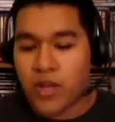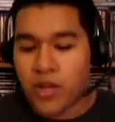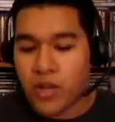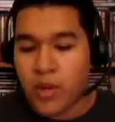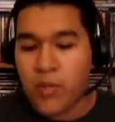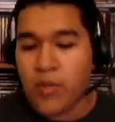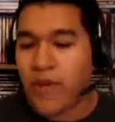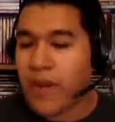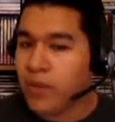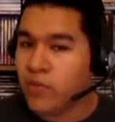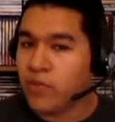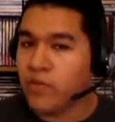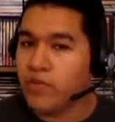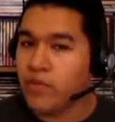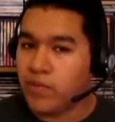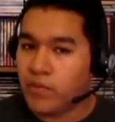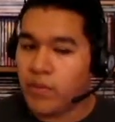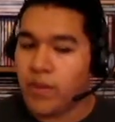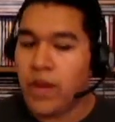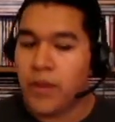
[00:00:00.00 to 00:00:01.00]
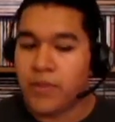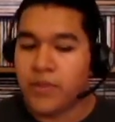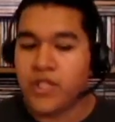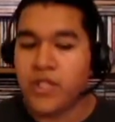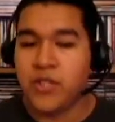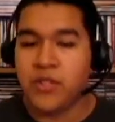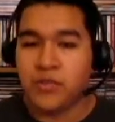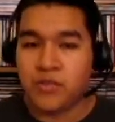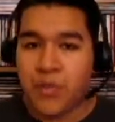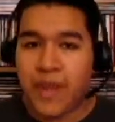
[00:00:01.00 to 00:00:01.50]
another movie where Al
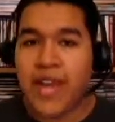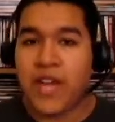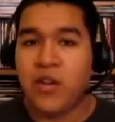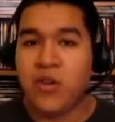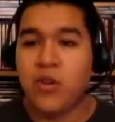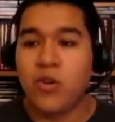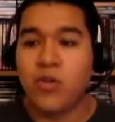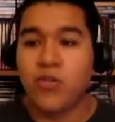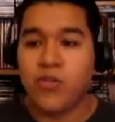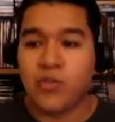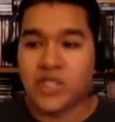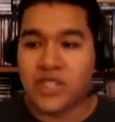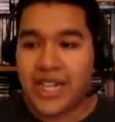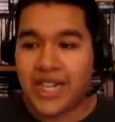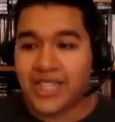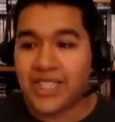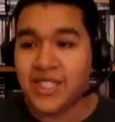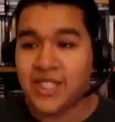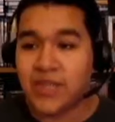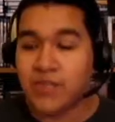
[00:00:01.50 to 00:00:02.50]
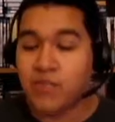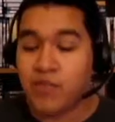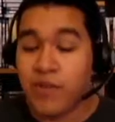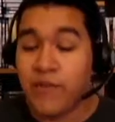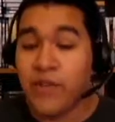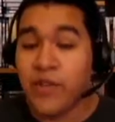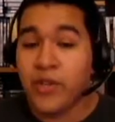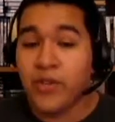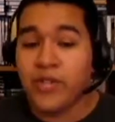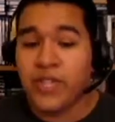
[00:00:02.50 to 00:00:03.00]
Pacino's Manglehorn, which I
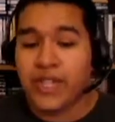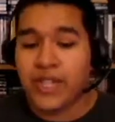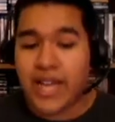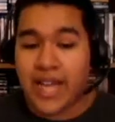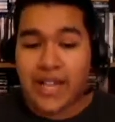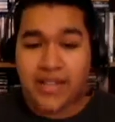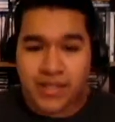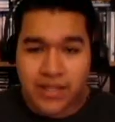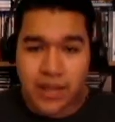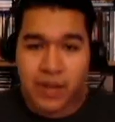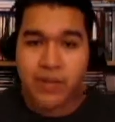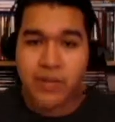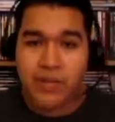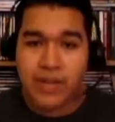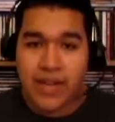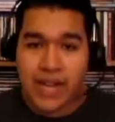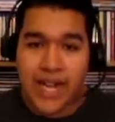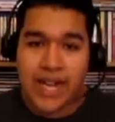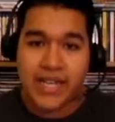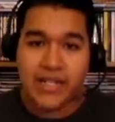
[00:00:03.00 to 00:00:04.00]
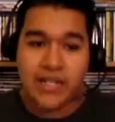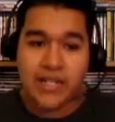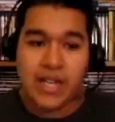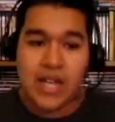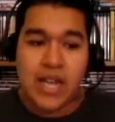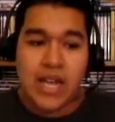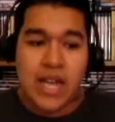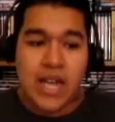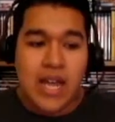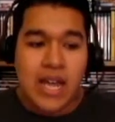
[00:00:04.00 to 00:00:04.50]
reviewed and I
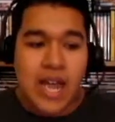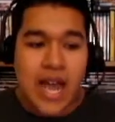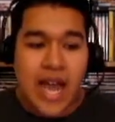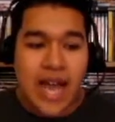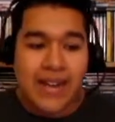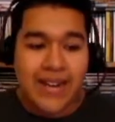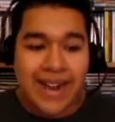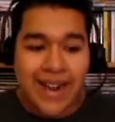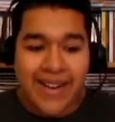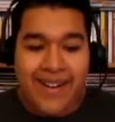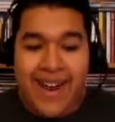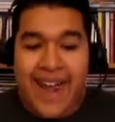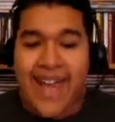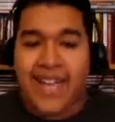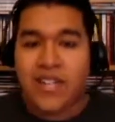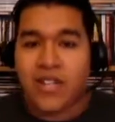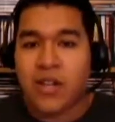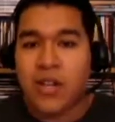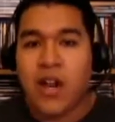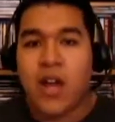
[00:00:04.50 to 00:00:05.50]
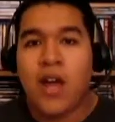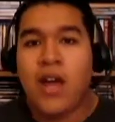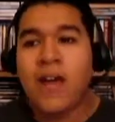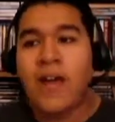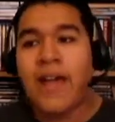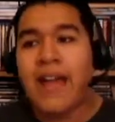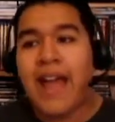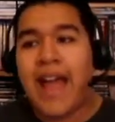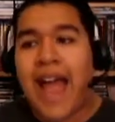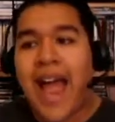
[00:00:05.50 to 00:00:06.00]
liked a
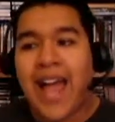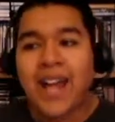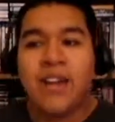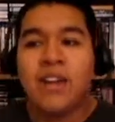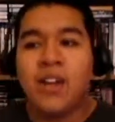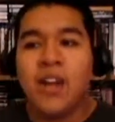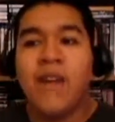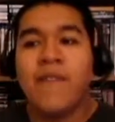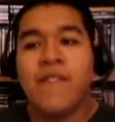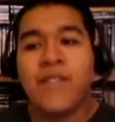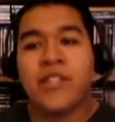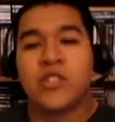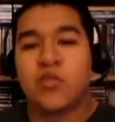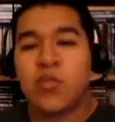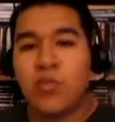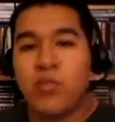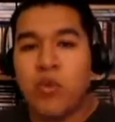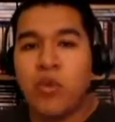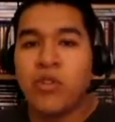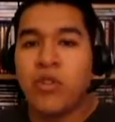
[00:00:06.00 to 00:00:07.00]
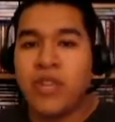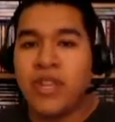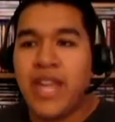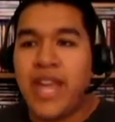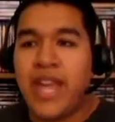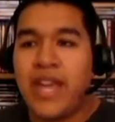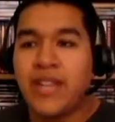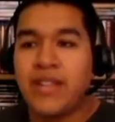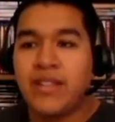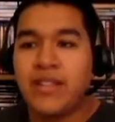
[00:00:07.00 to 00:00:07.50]
lot. I love this one more than
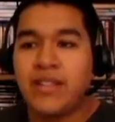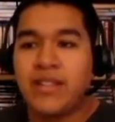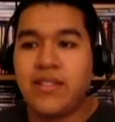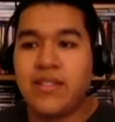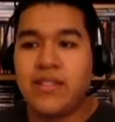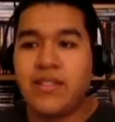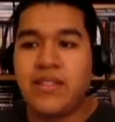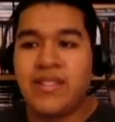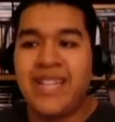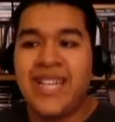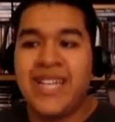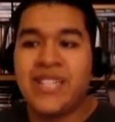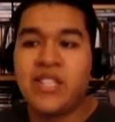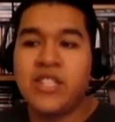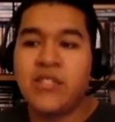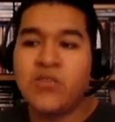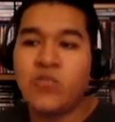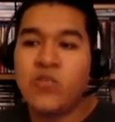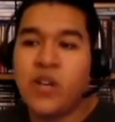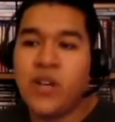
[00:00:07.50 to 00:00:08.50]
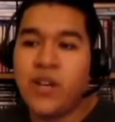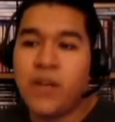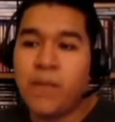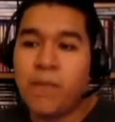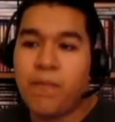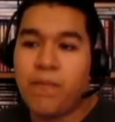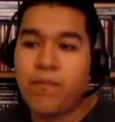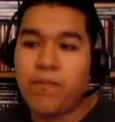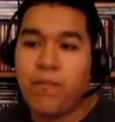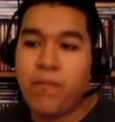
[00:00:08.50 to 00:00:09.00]
that. This is what
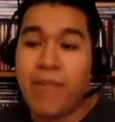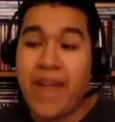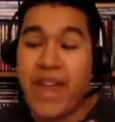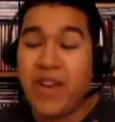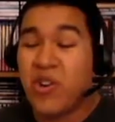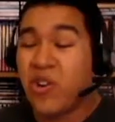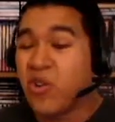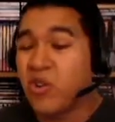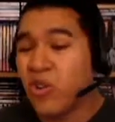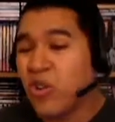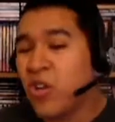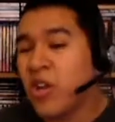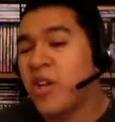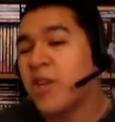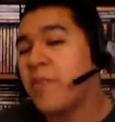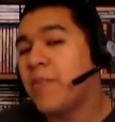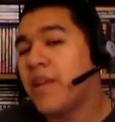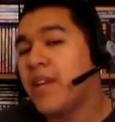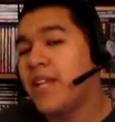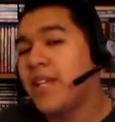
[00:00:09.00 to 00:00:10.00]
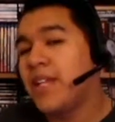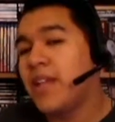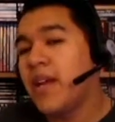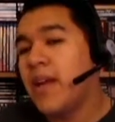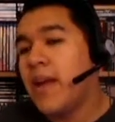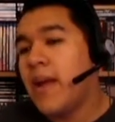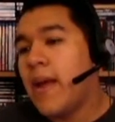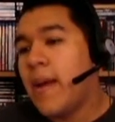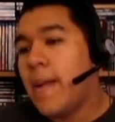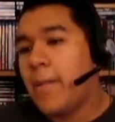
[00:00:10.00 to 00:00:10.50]
Manglehorn could have been,
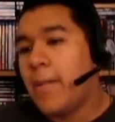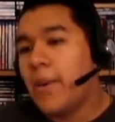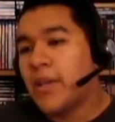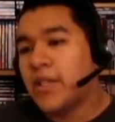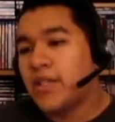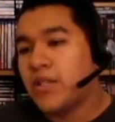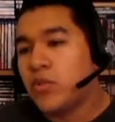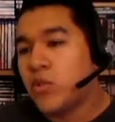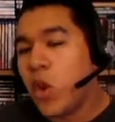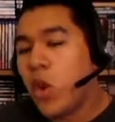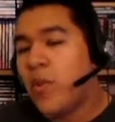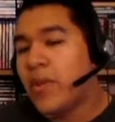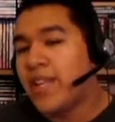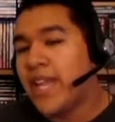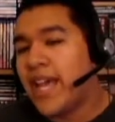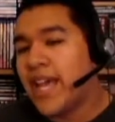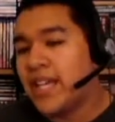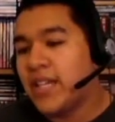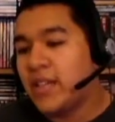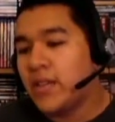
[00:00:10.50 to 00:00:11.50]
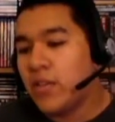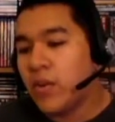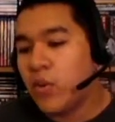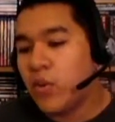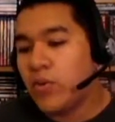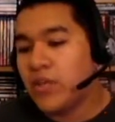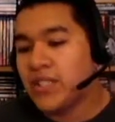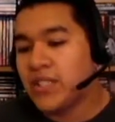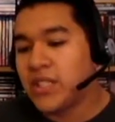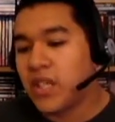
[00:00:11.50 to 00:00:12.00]
but knowing that
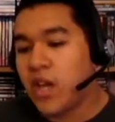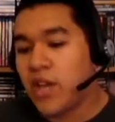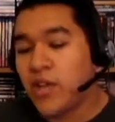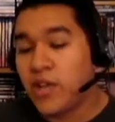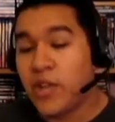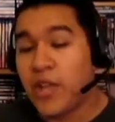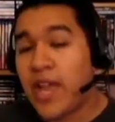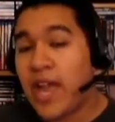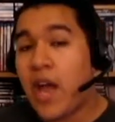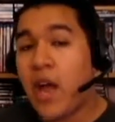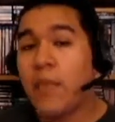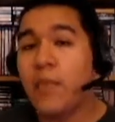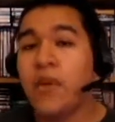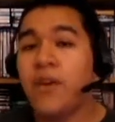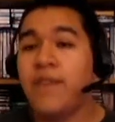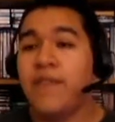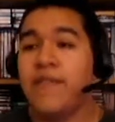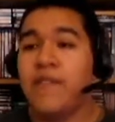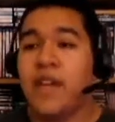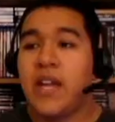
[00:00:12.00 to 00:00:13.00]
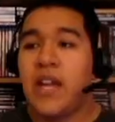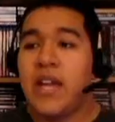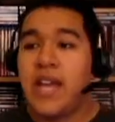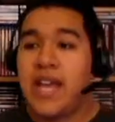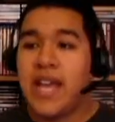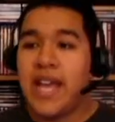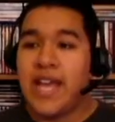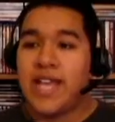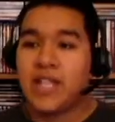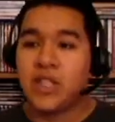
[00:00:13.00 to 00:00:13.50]
who was under the helm of,
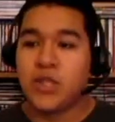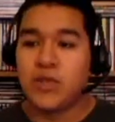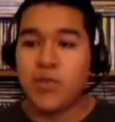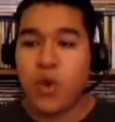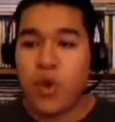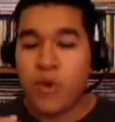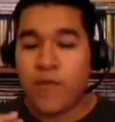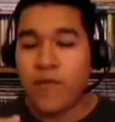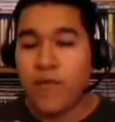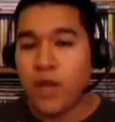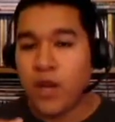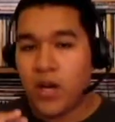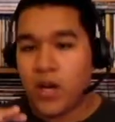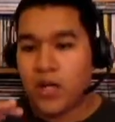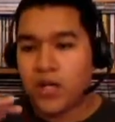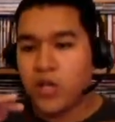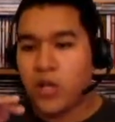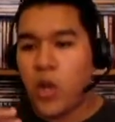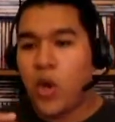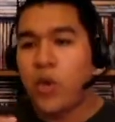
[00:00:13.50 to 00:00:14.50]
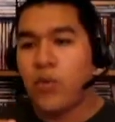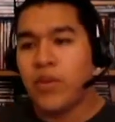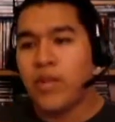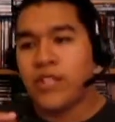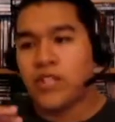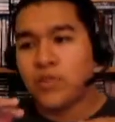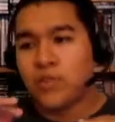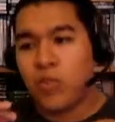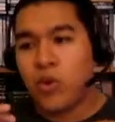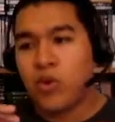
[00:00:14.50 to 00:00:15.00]
it's more of a tone,
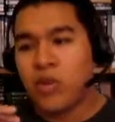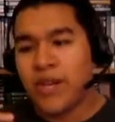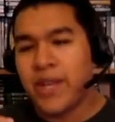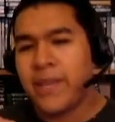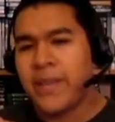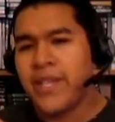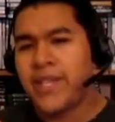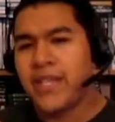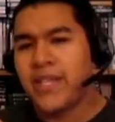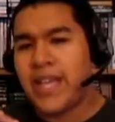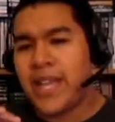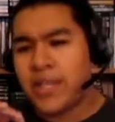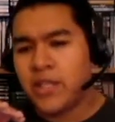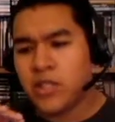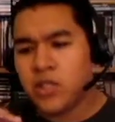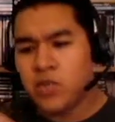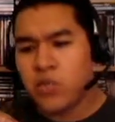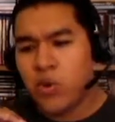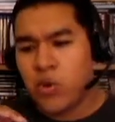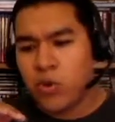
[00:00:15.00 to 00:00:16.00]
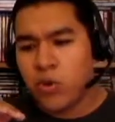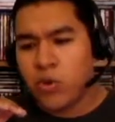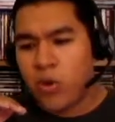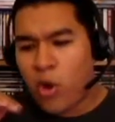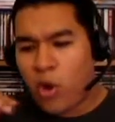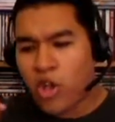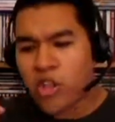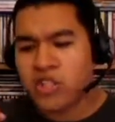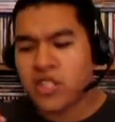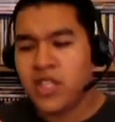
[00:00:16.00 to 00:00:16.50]
it's more limited and it's more
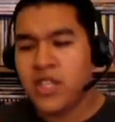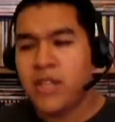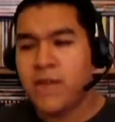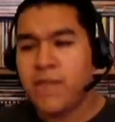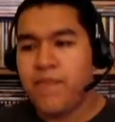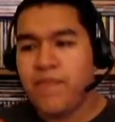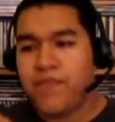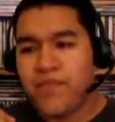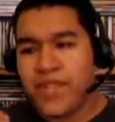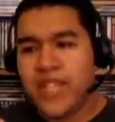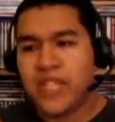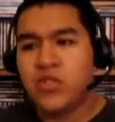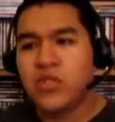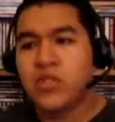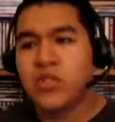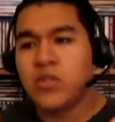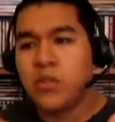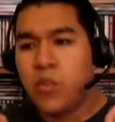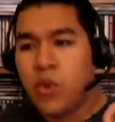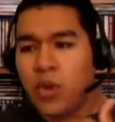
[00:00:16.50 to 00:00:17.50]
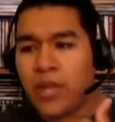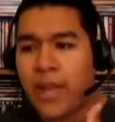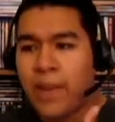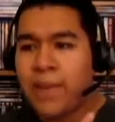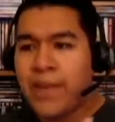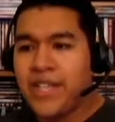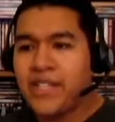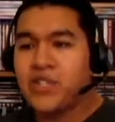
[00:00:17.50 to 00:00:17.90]
artsy. This was more that